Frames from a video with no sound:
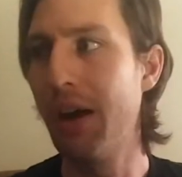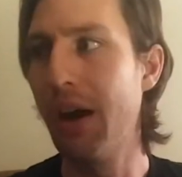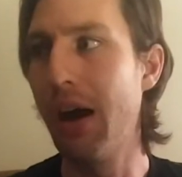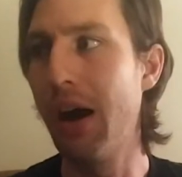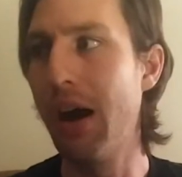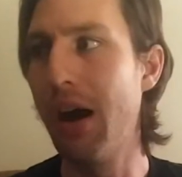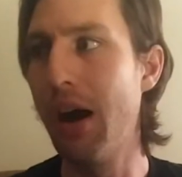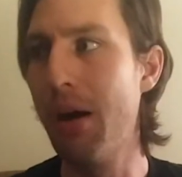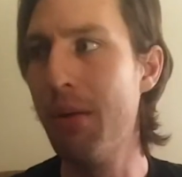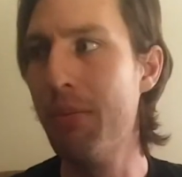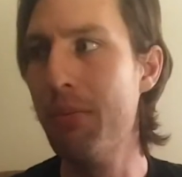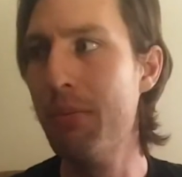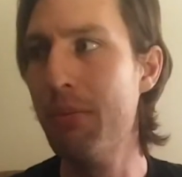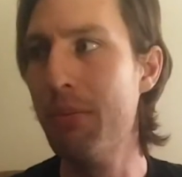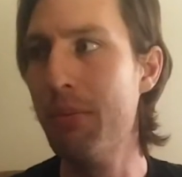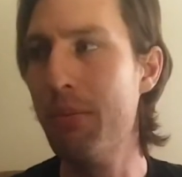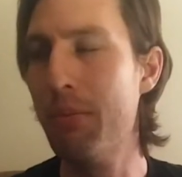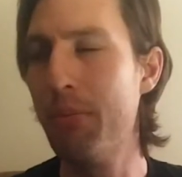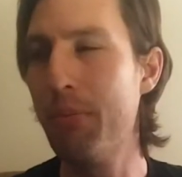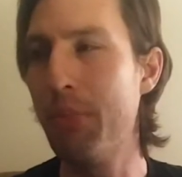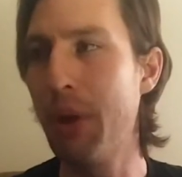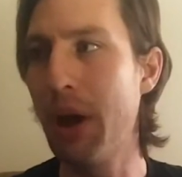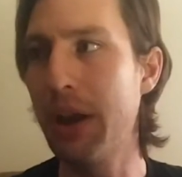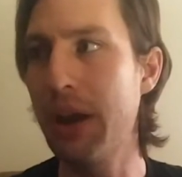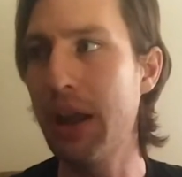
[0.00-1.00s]

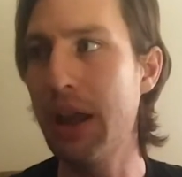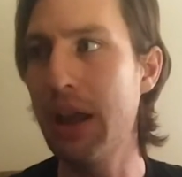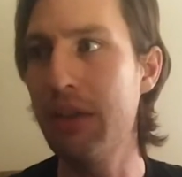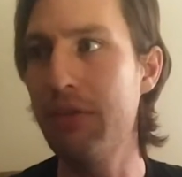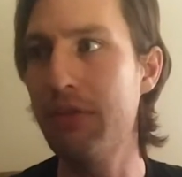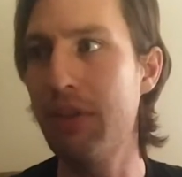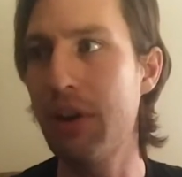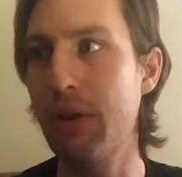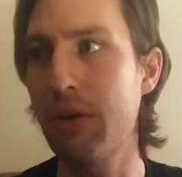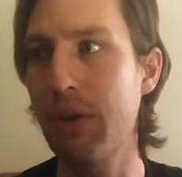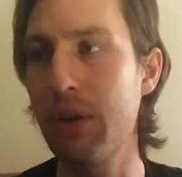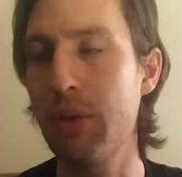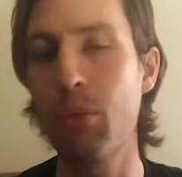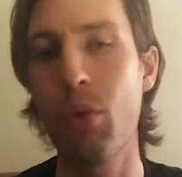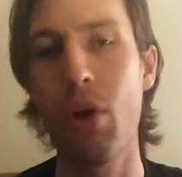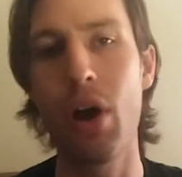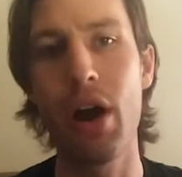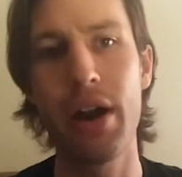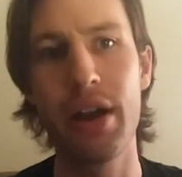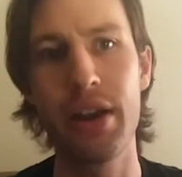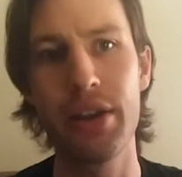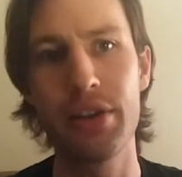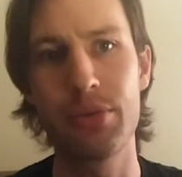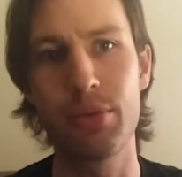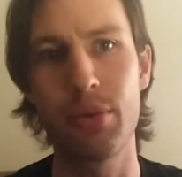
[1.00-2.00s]
But a very
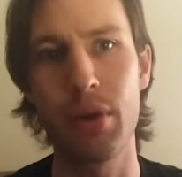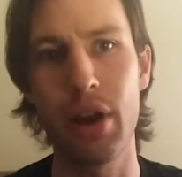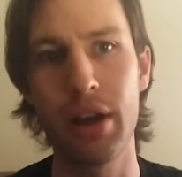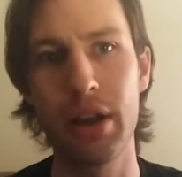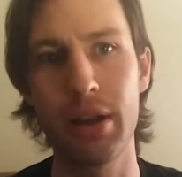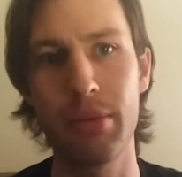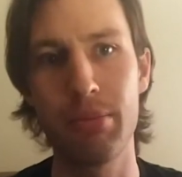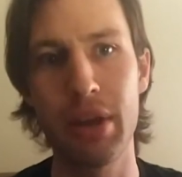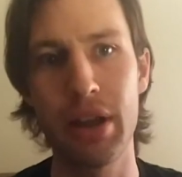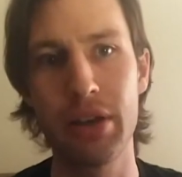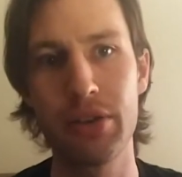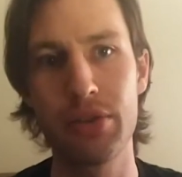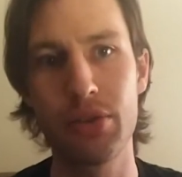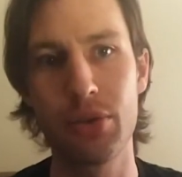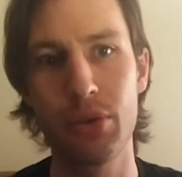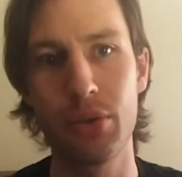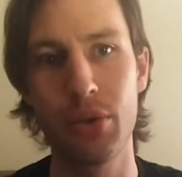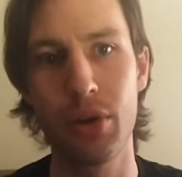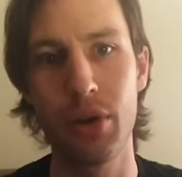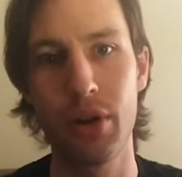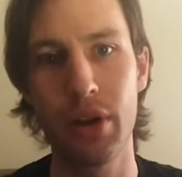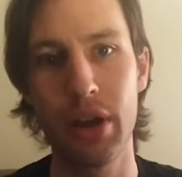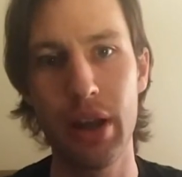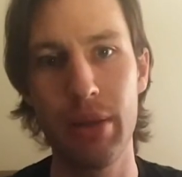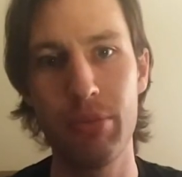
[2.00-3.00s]
wise writing
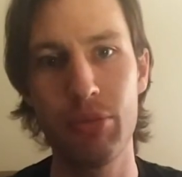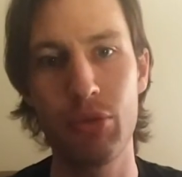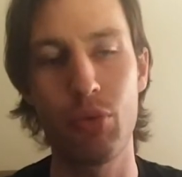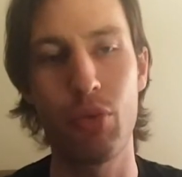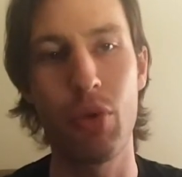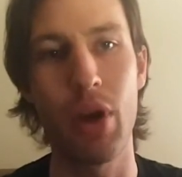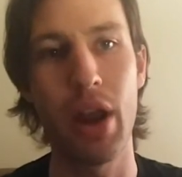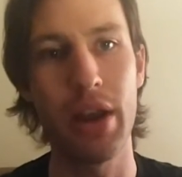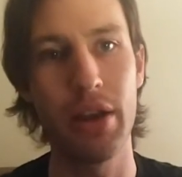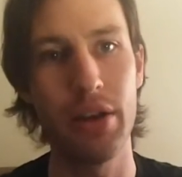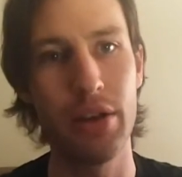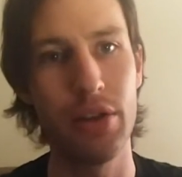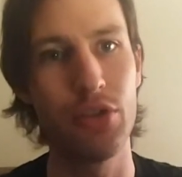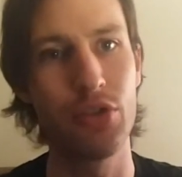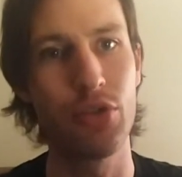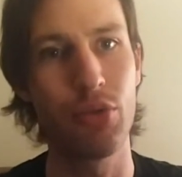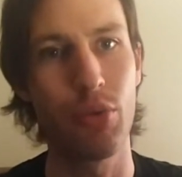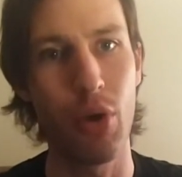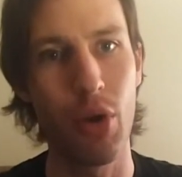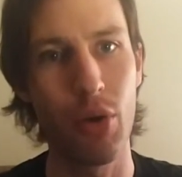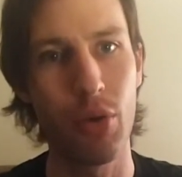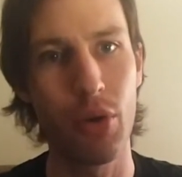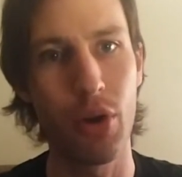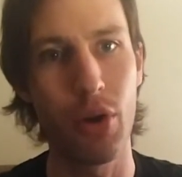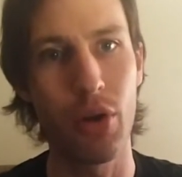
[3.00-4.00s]
mentor named Randy
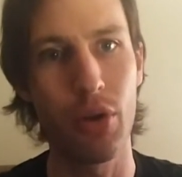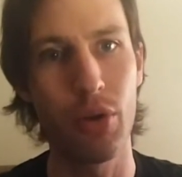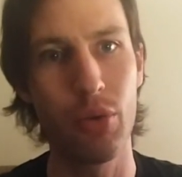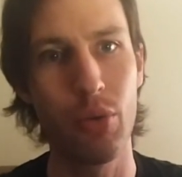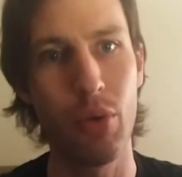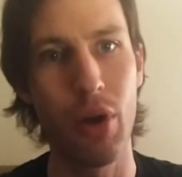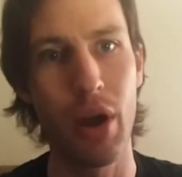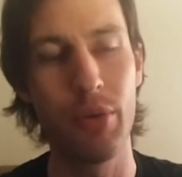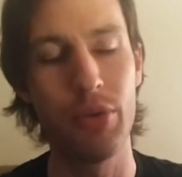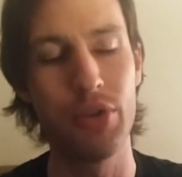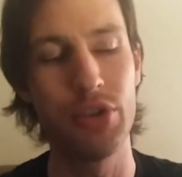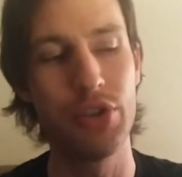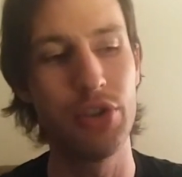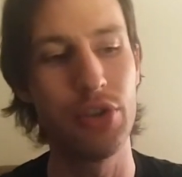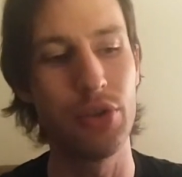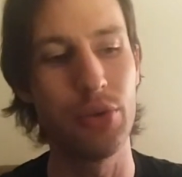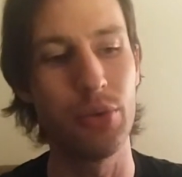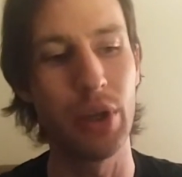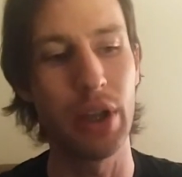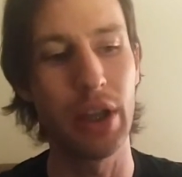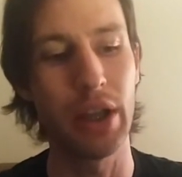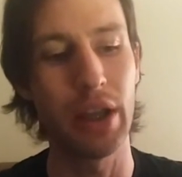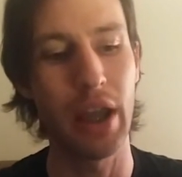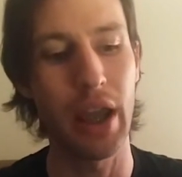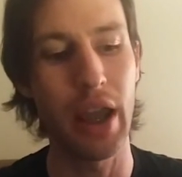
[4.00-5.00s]
Schroeder, who I was
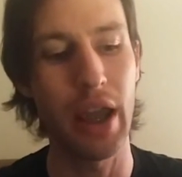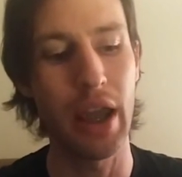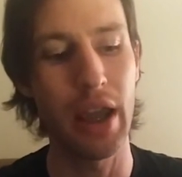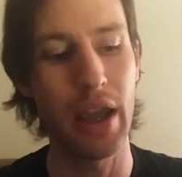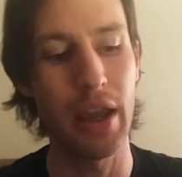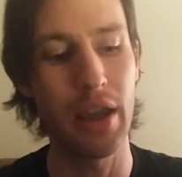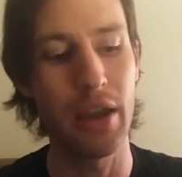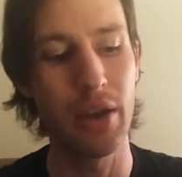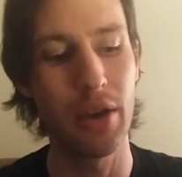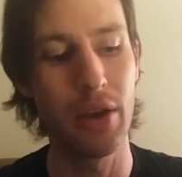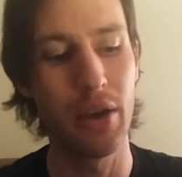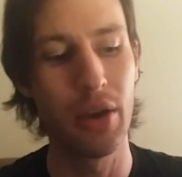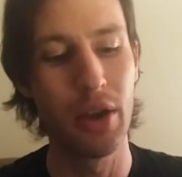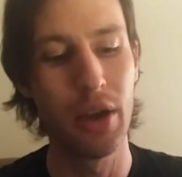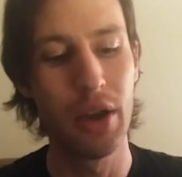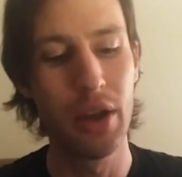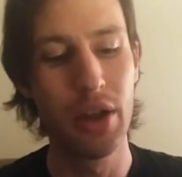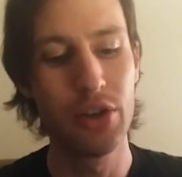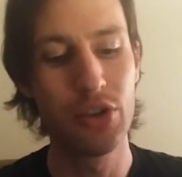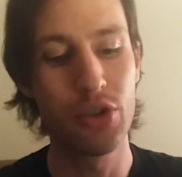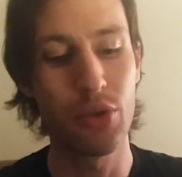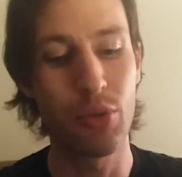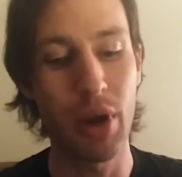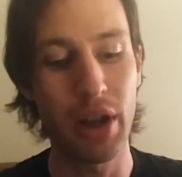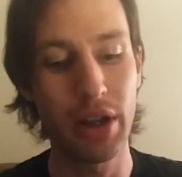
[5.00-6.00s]
doing a
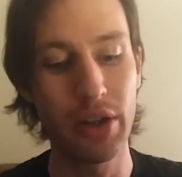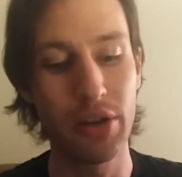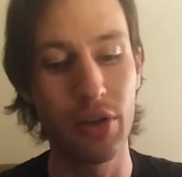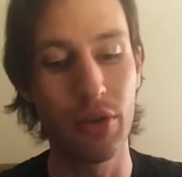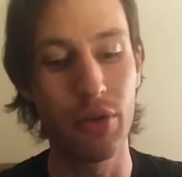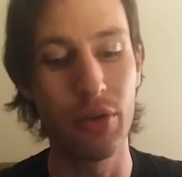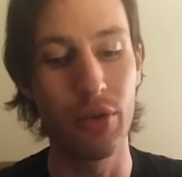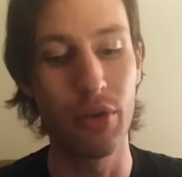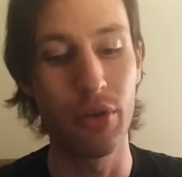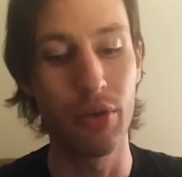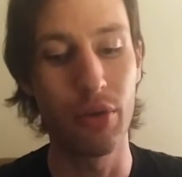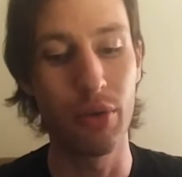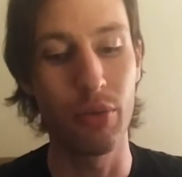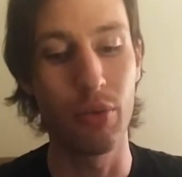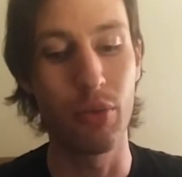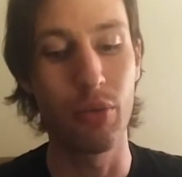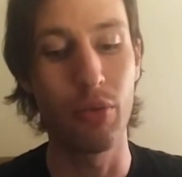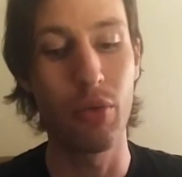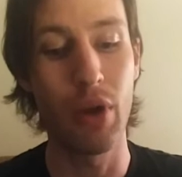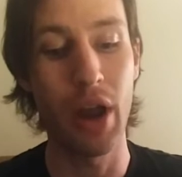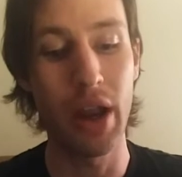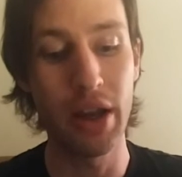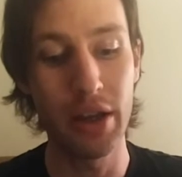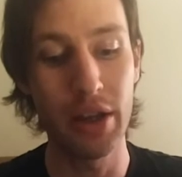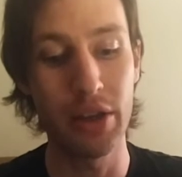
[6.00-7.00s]
directed
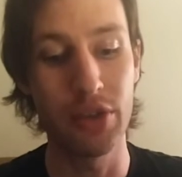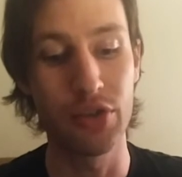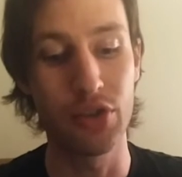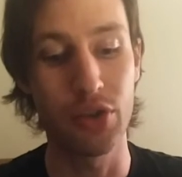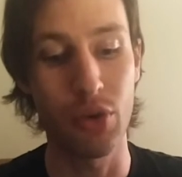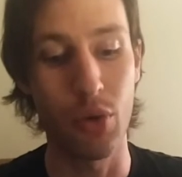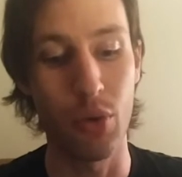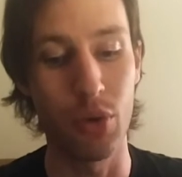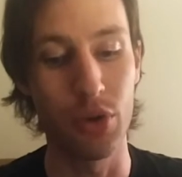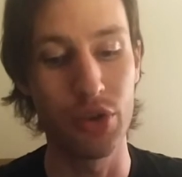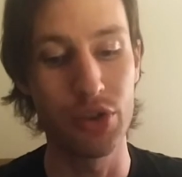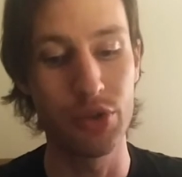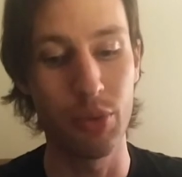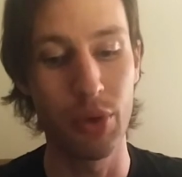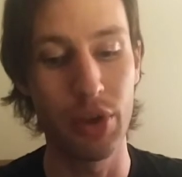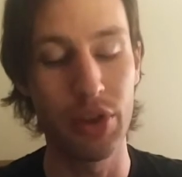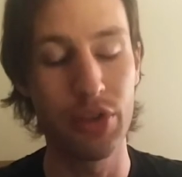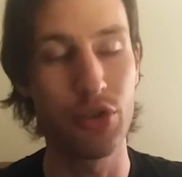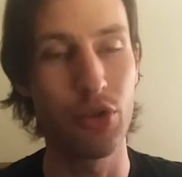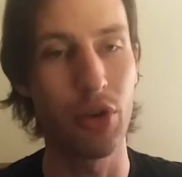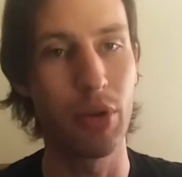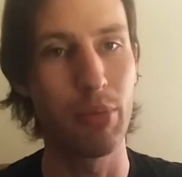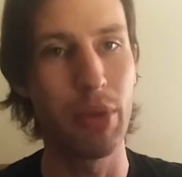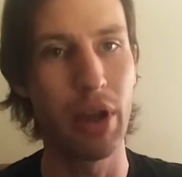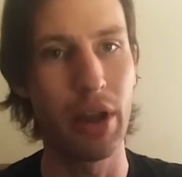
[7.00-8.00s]
writings course with
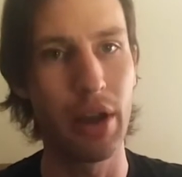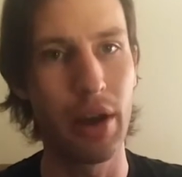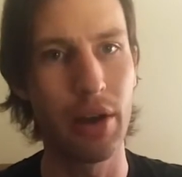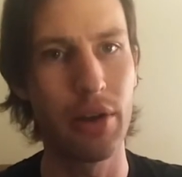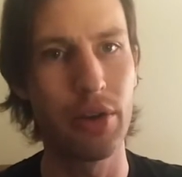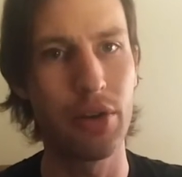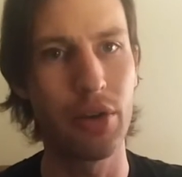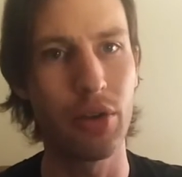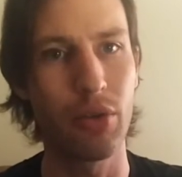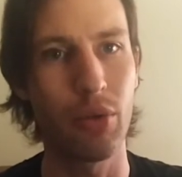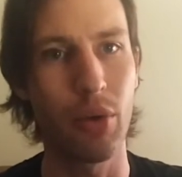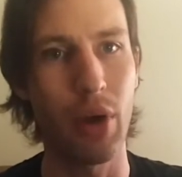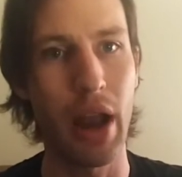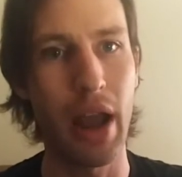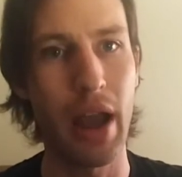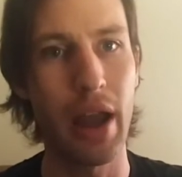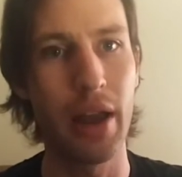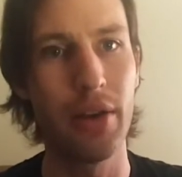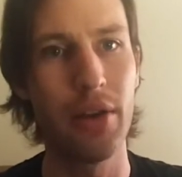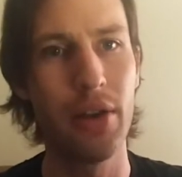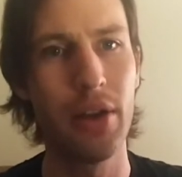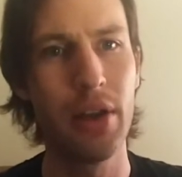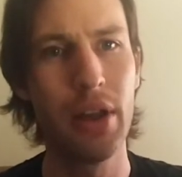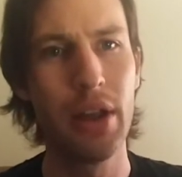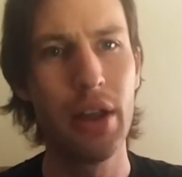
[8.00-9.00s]
during my
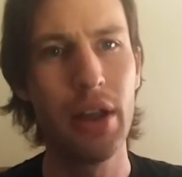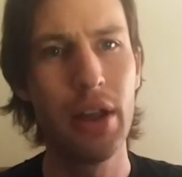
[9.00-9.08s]
undergrad,